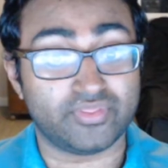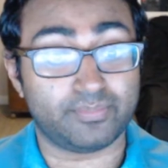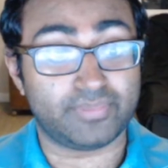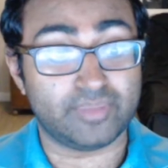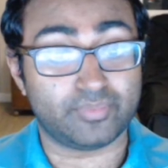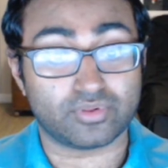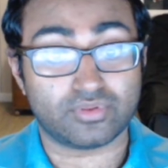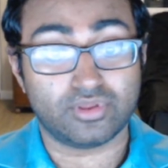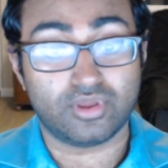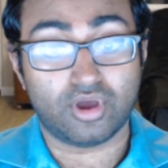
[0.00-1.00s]
the people,
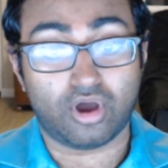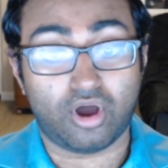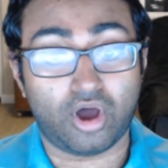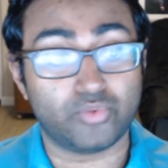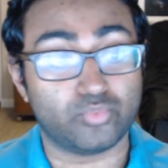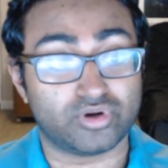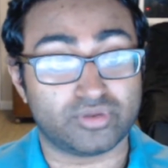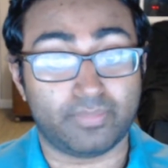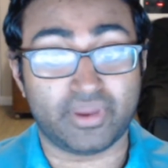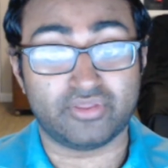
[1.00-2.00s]

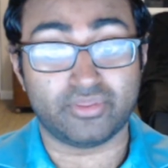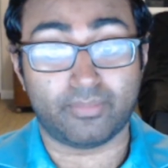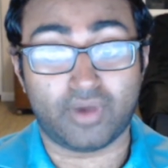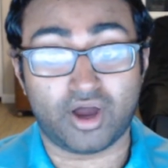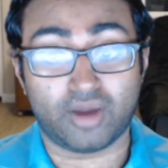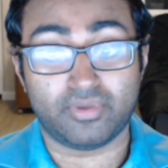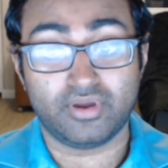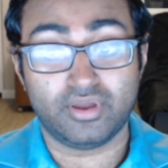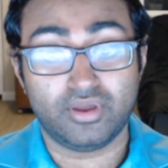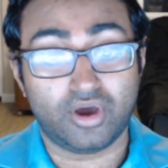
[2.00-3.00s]
onward bear the mob,
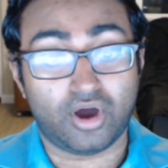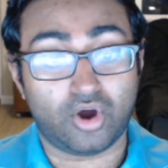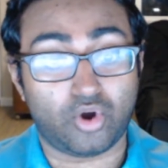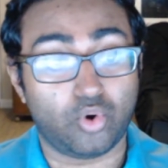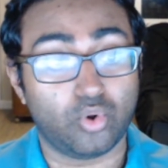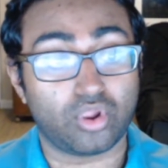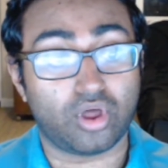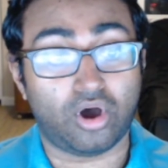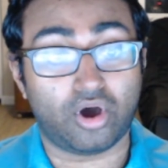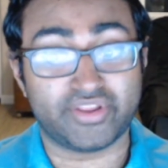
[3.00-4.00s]
a whole
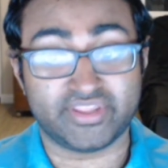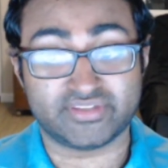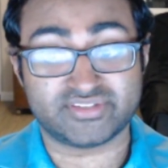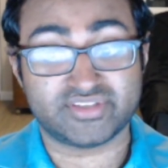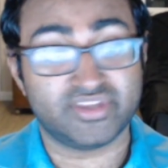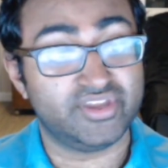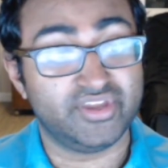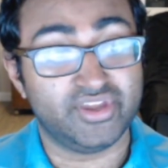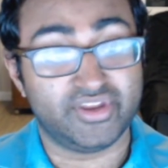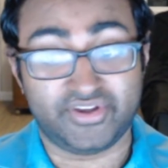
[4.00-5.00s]
audience,
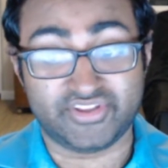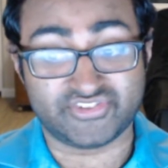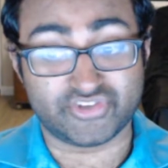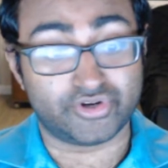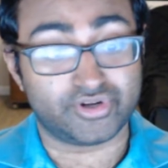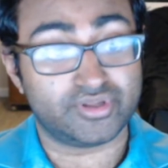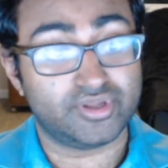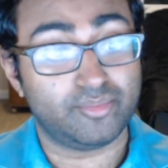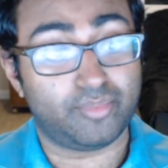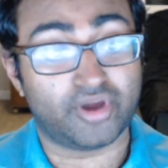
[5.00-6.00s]
desert
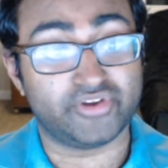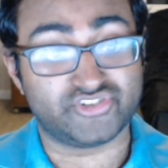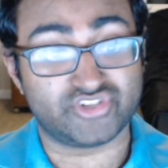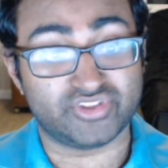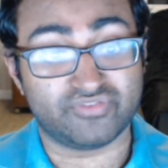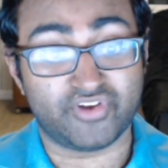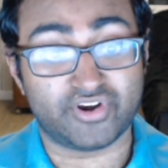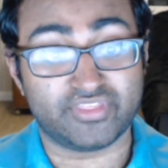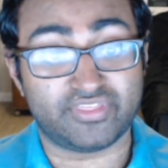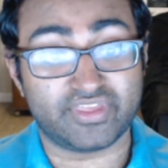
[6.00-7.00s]
punch in the
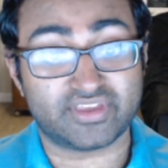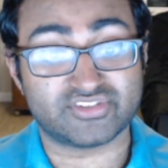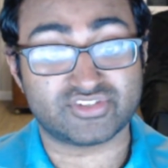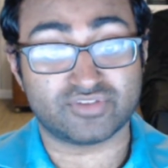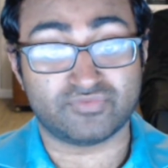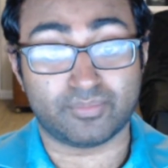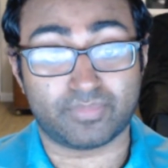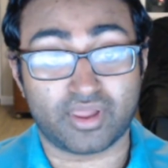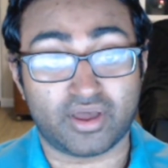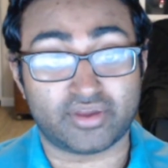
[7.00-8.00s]
very thickest of the
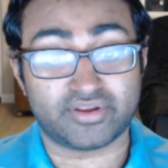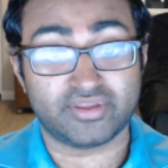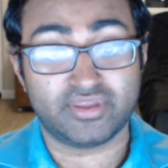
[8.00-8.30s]
plot